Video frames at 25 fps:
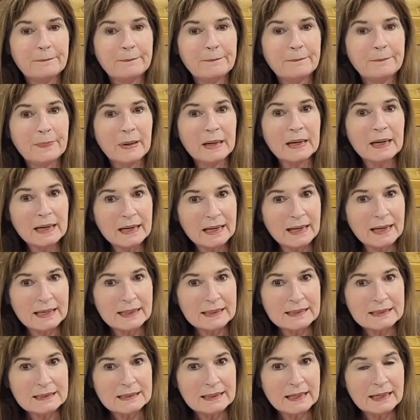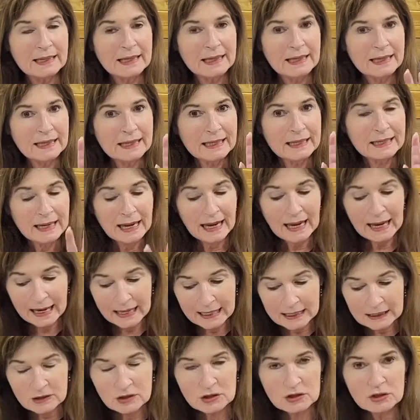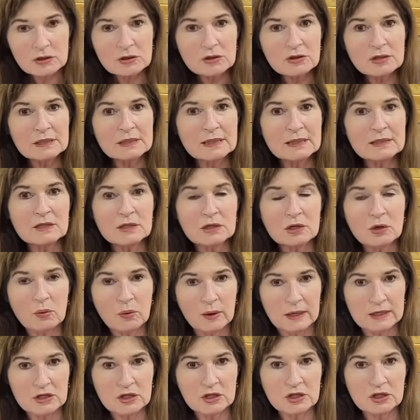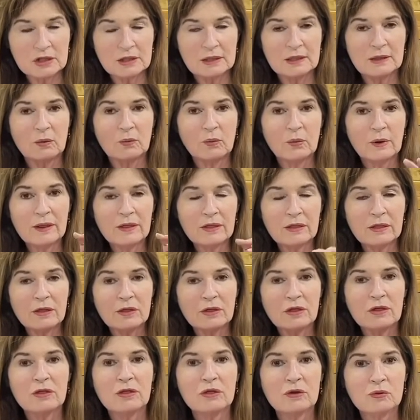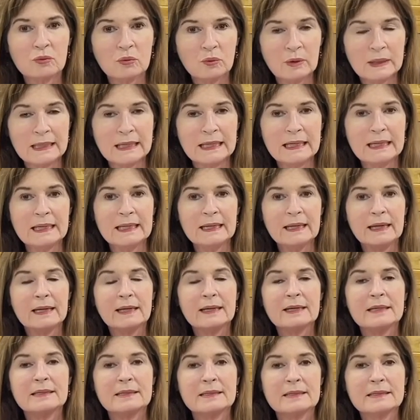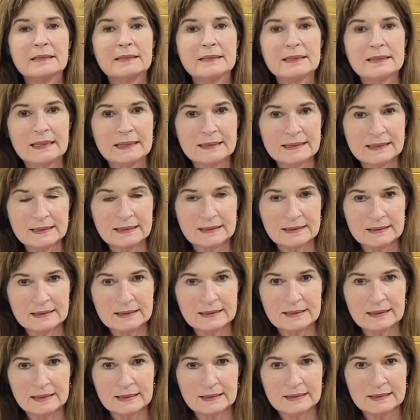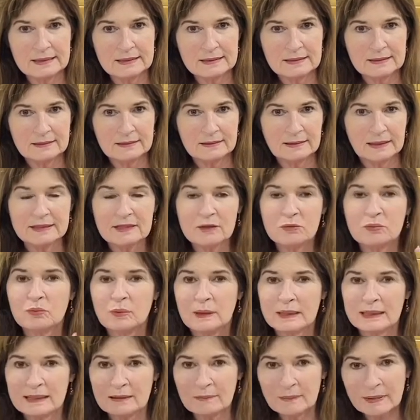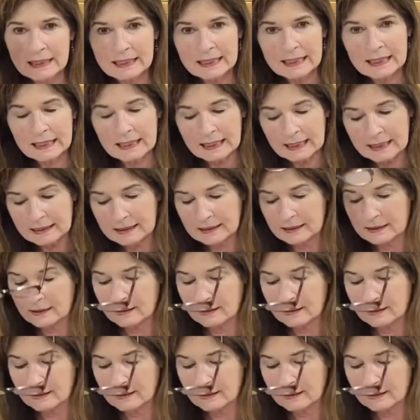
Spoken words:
But he answers this question with 3 sentences. Let's read them again.